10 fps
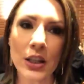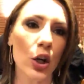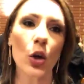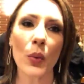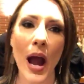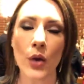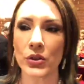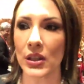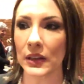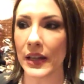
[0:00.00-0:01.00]
year round
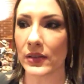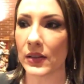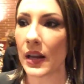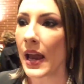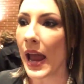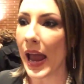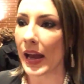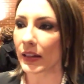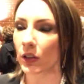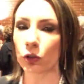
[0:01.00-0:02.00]
to list
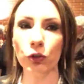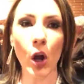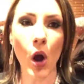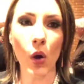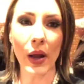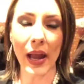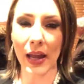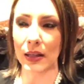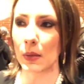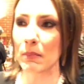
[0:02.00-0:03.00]
and show
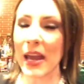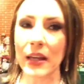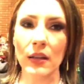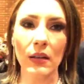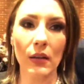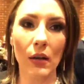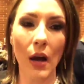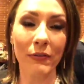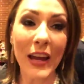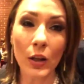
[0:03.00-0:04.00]
and make
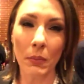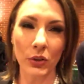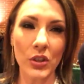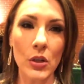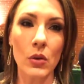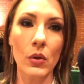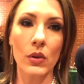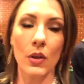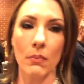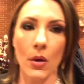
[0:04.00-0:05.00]
available to you
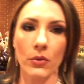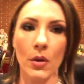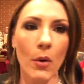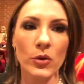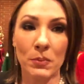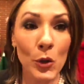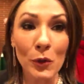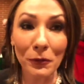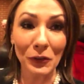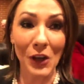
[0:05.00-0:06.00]
the, the most
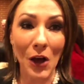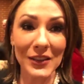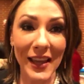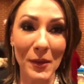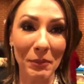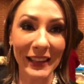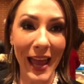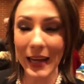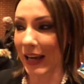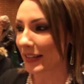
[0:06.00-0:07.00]
beautiful dolls on the
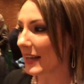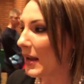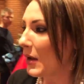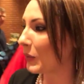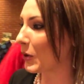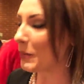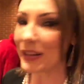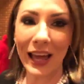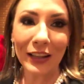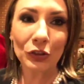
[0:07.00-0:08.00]
planet. Ruby
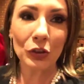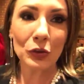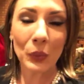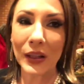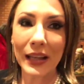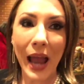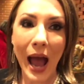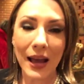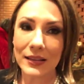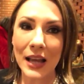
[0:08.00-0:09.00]
Lane just really
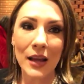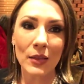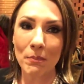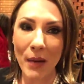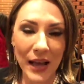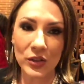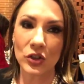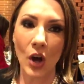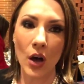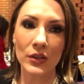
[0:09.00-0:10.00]
has the best
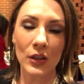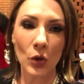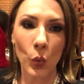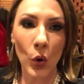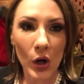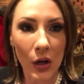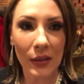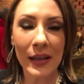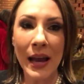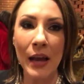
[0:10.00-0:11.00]
dolls in the
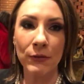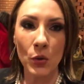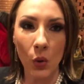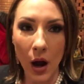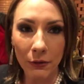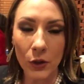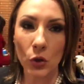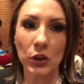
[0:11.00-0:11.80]
world if you if you're